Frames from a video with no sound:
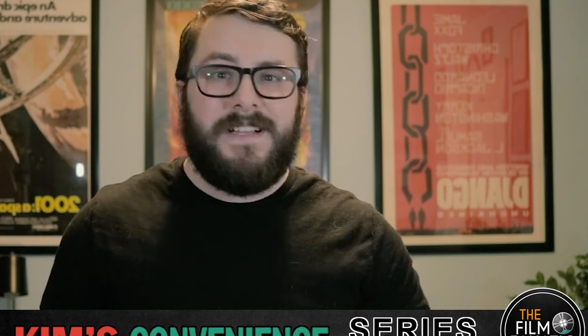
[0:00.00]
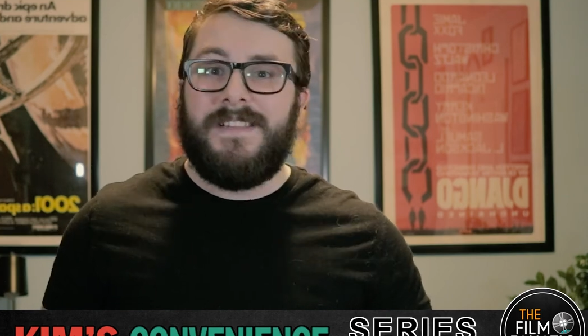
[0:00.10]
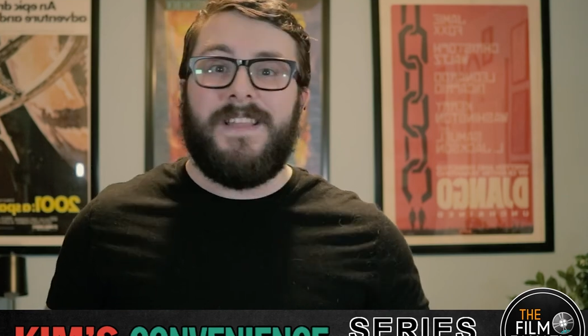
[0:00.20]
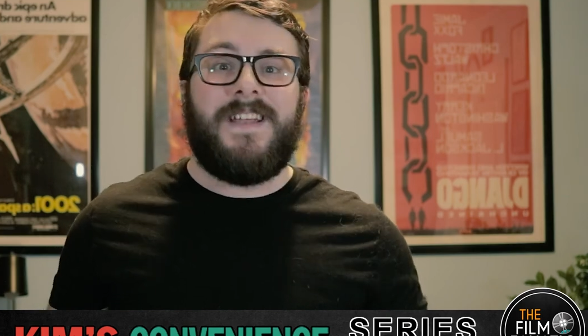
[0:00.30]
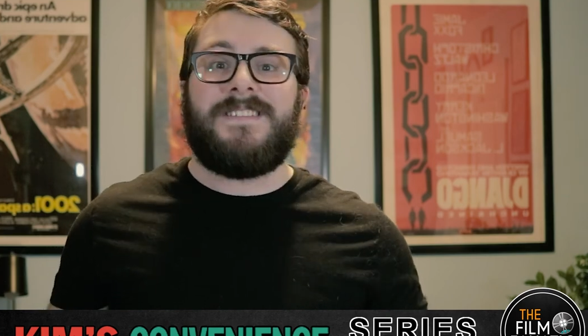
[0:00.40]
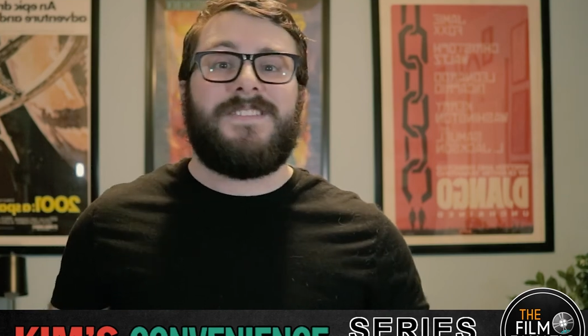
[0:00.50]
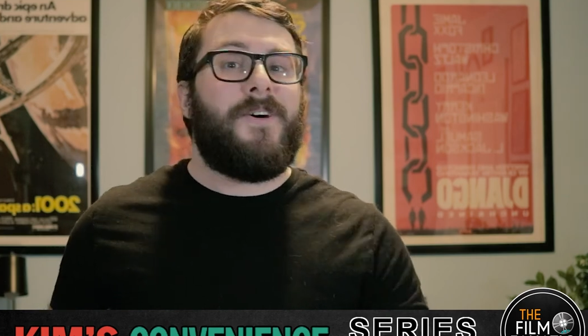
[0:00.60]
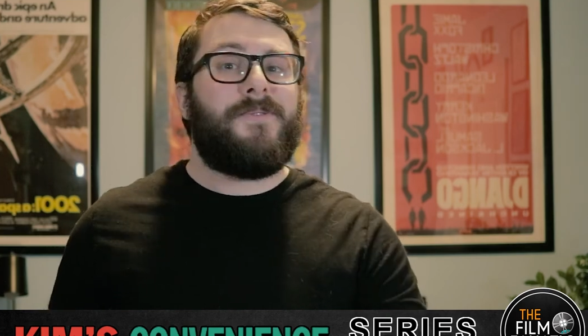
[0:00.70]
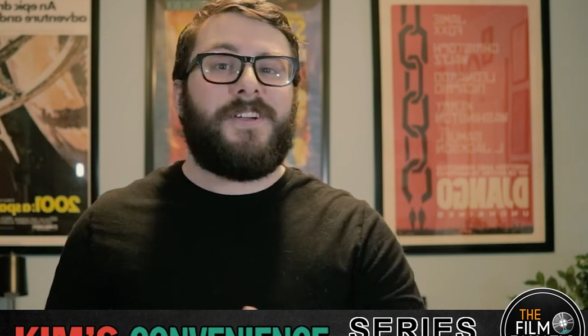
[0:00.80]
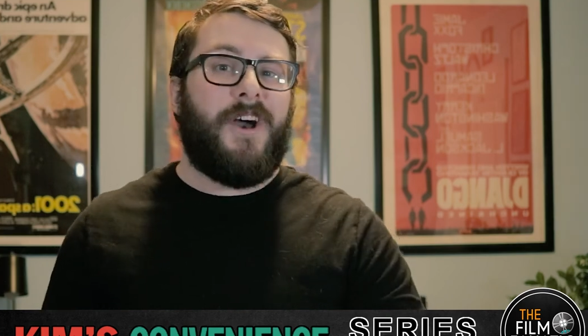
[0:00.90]
Let us
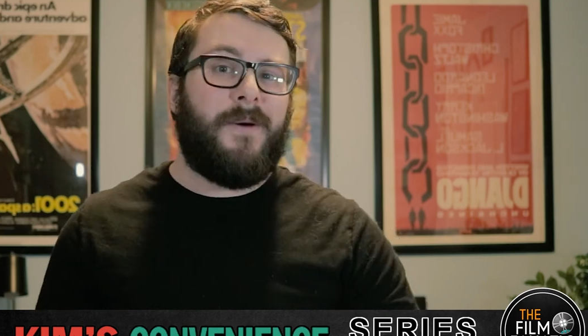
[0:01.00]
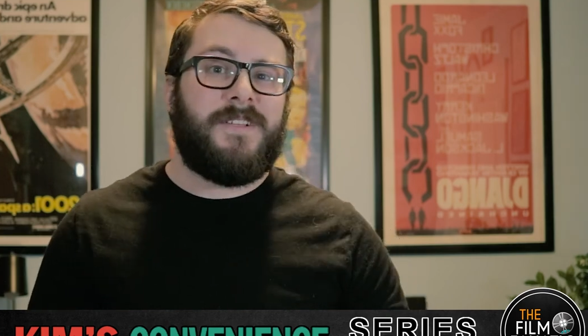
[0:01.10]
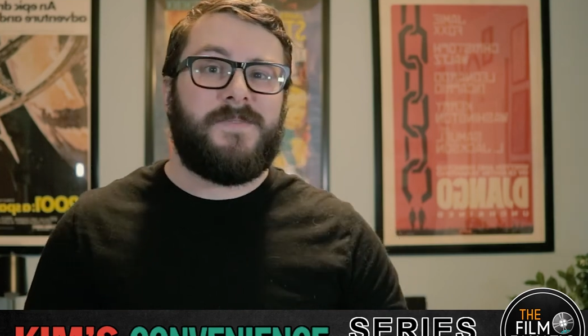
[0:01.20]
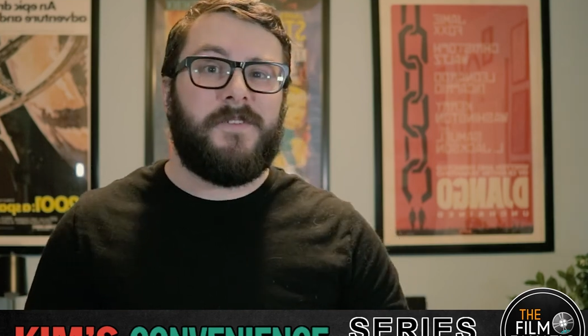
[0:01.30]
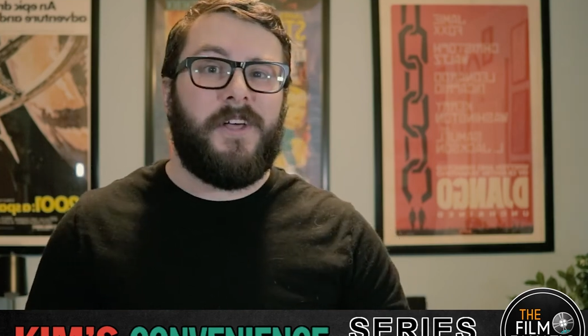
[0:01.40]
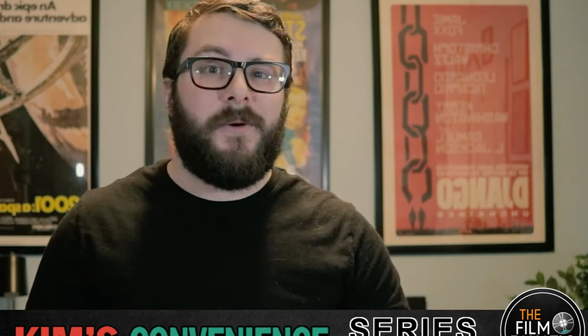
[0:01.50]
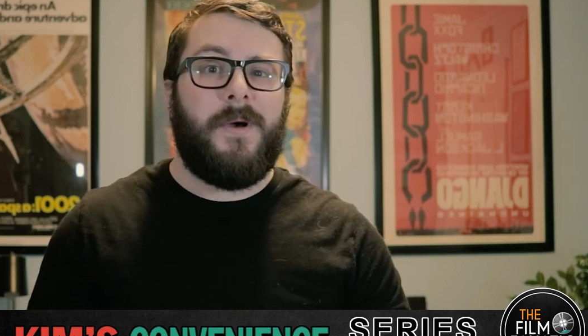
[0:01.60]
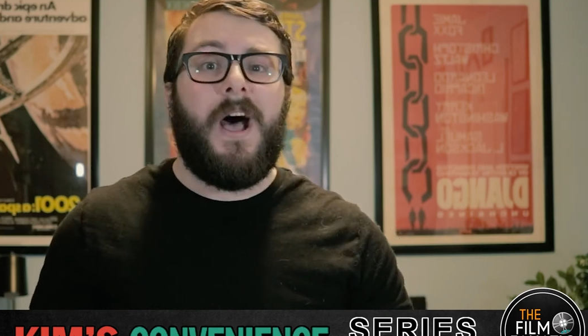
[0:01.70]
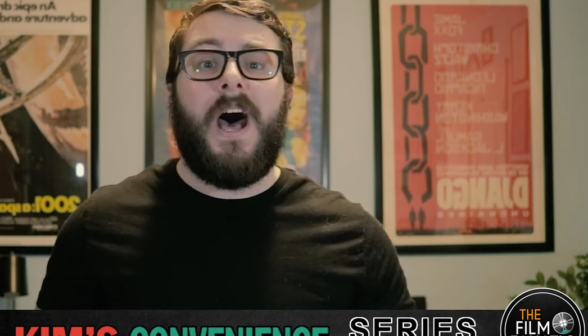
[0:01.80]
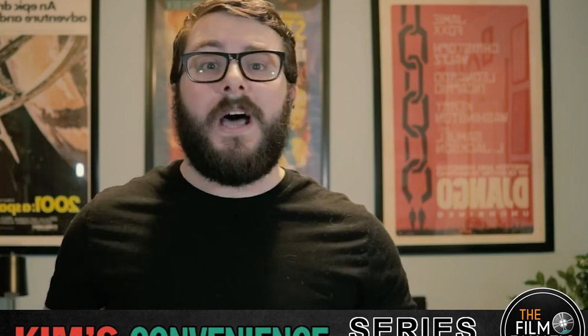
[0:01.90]
know in the comments below.
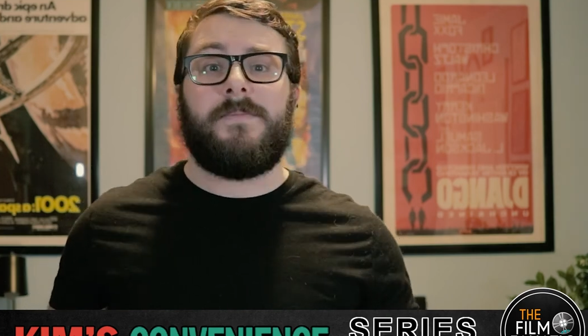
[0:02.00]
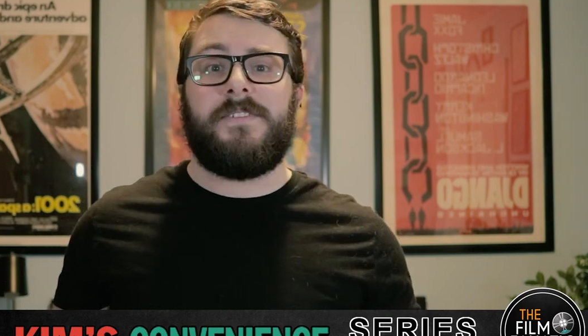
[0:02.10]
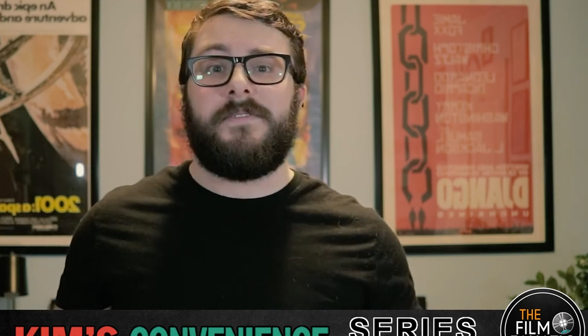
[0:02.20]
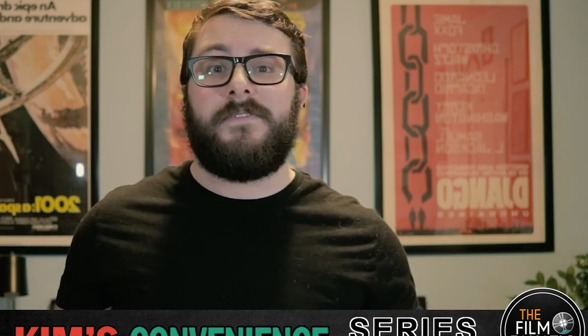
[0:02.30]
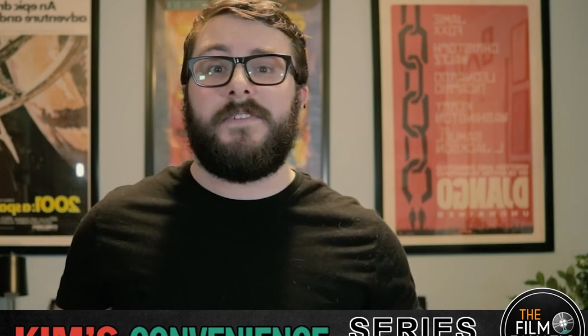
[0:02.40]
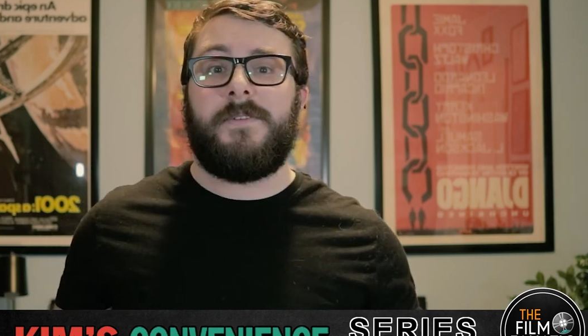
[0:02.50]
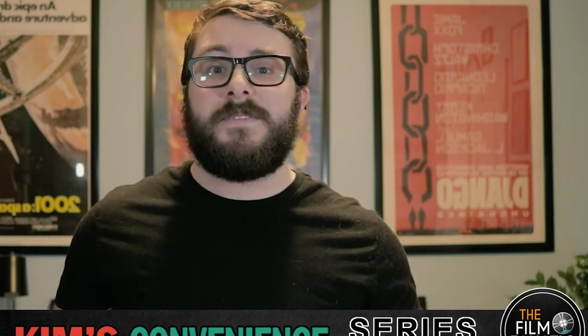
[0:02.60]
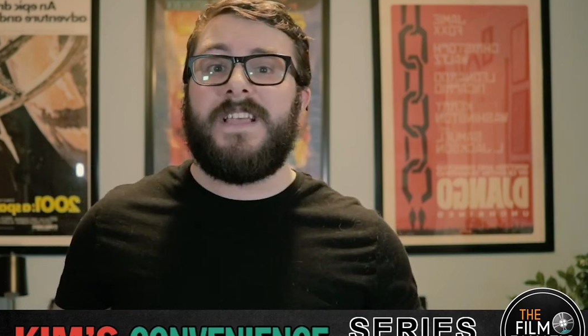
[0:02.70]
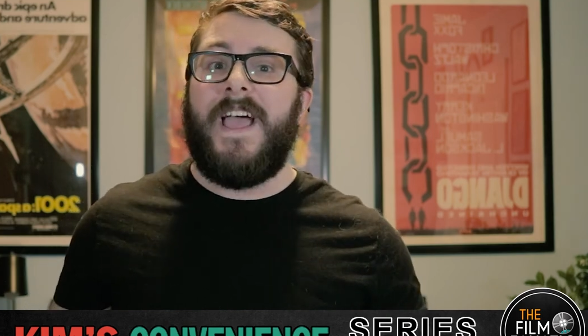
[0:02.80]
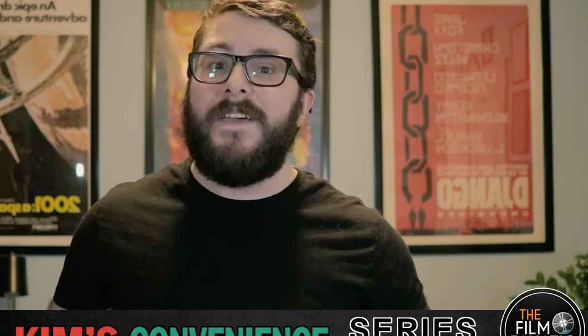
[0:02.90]
I'm Dylan
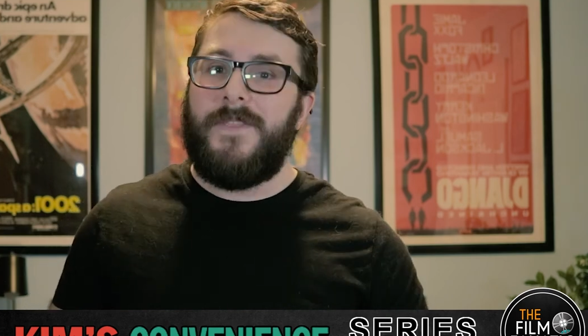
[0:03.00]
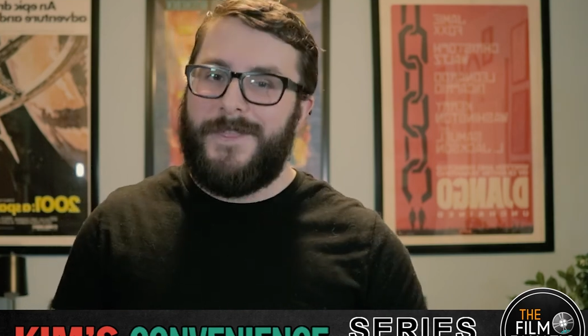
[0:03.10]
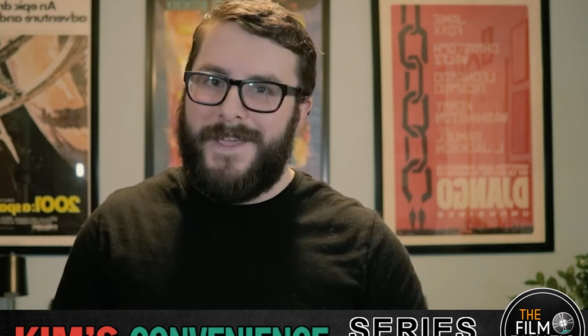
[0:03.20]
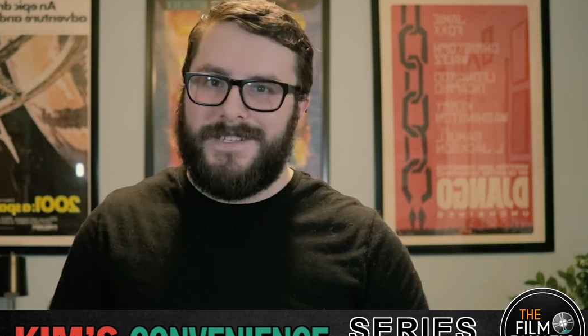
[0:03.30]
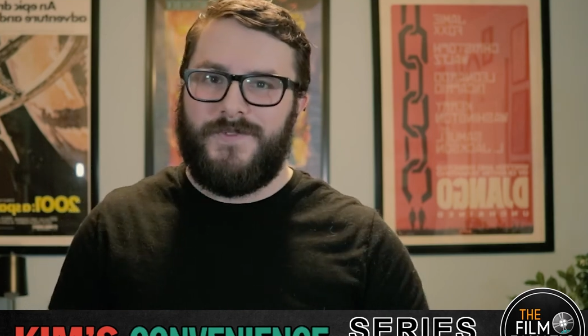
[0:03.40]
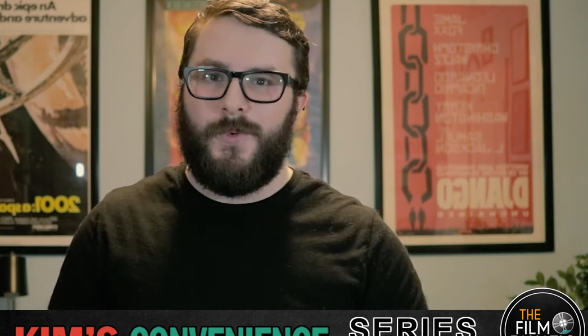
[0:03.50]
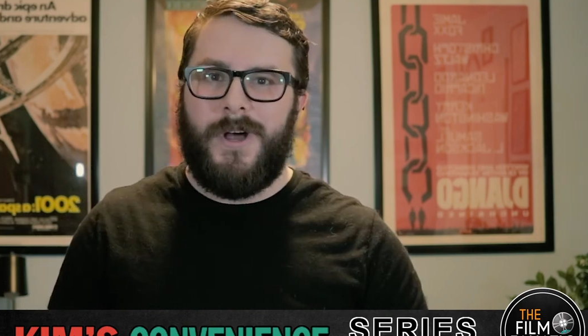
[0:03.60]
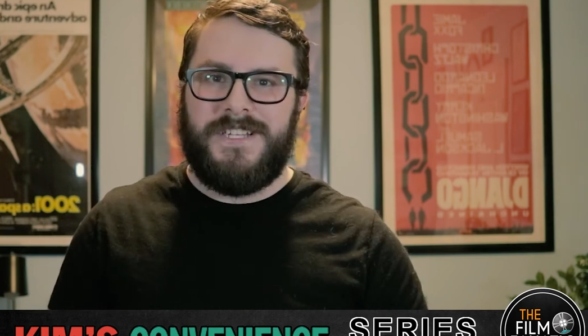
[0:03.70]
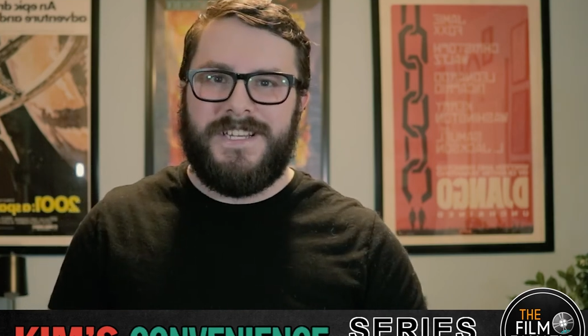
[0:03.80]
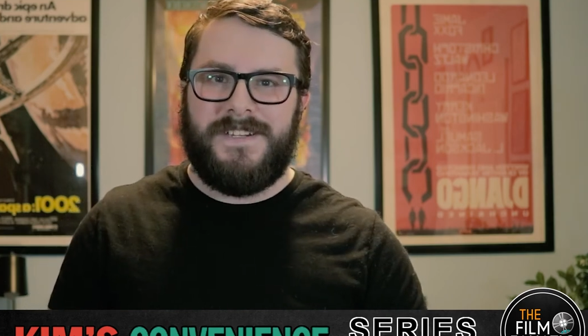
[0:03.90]
Phillips, and thanks for
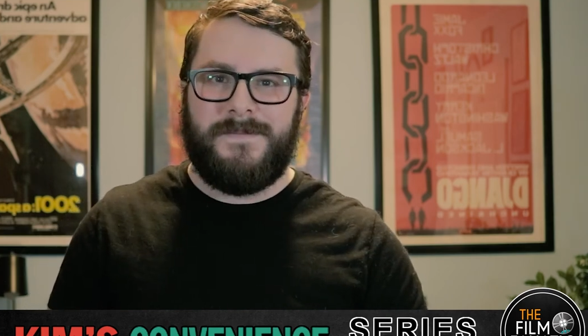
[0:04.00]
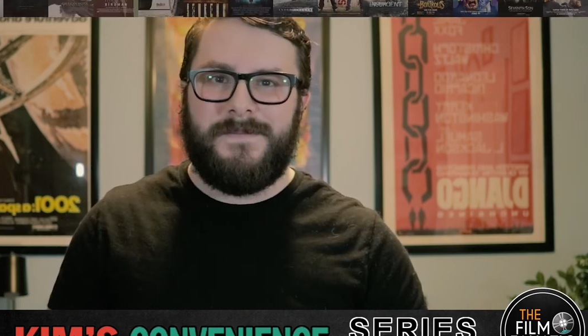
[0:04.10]
watching.